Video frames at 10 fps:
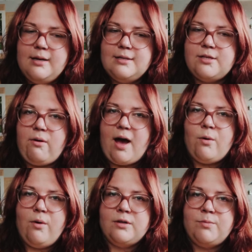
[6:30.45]
so I
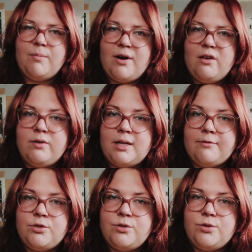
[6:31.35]
won't be brave
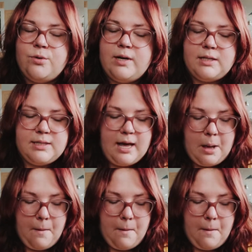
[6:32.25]
enough to do it.